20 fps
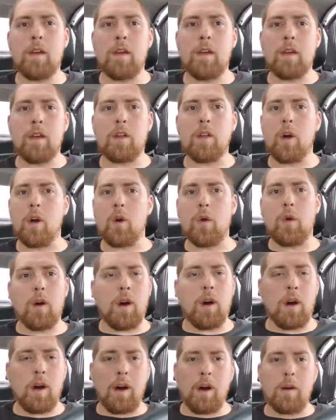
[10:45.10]
You
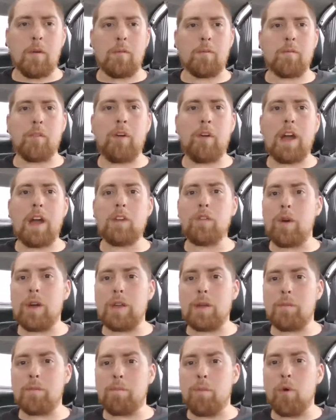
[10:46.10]
know,
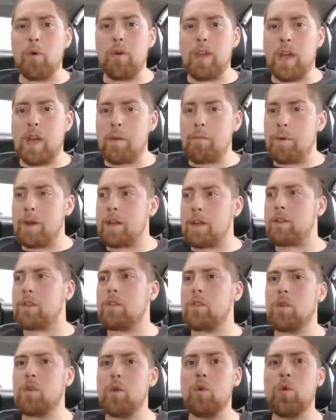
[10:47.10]
graduated boot camp at
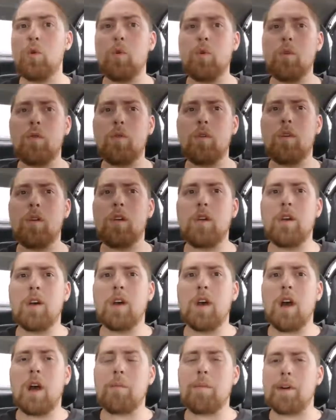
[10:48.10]

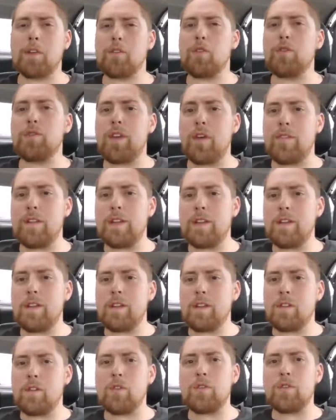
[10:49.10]
about
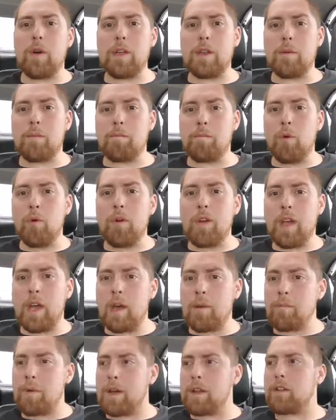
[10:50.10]
270. Graduated boot
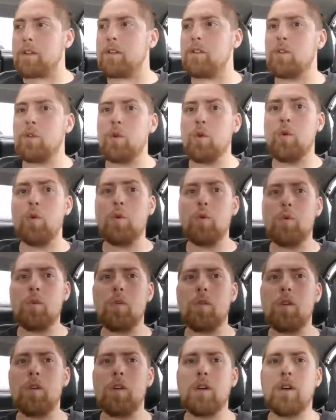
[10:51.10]
camp at
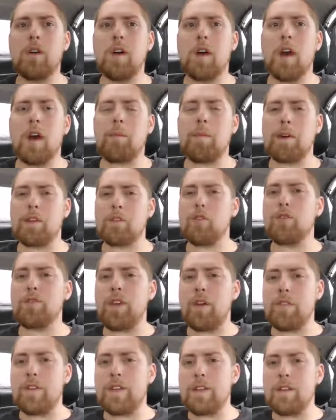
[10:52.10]
about
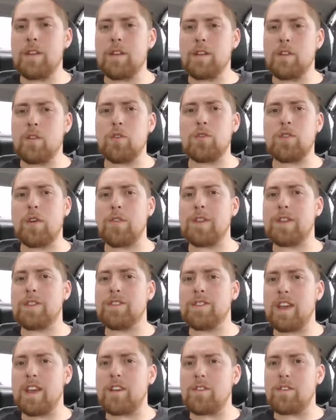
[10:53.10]
270,
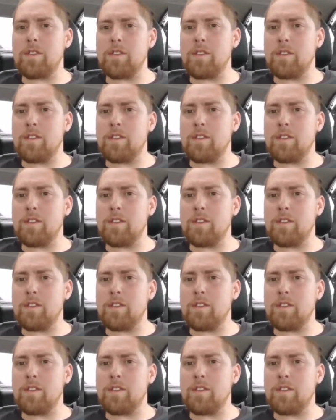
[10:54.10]
276.